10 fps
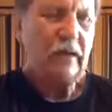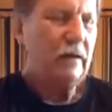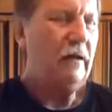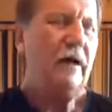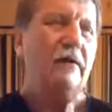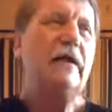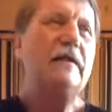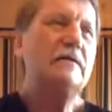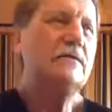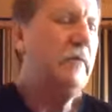No, okay,
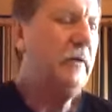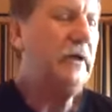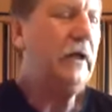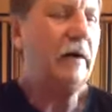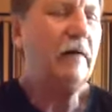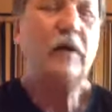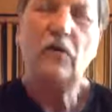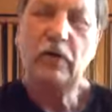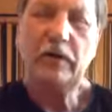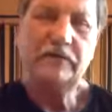so maybe not.
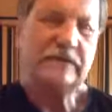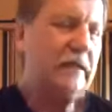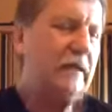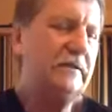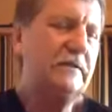What I was thinking is